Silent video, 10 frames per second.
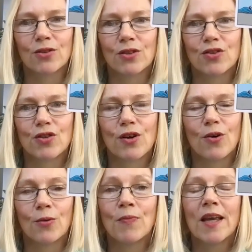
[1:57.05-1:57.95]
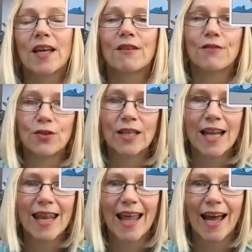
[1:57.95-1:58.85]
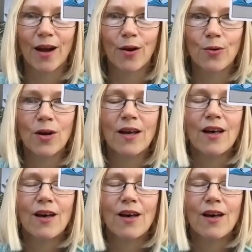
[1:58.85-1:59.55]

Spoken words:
control, if you can allow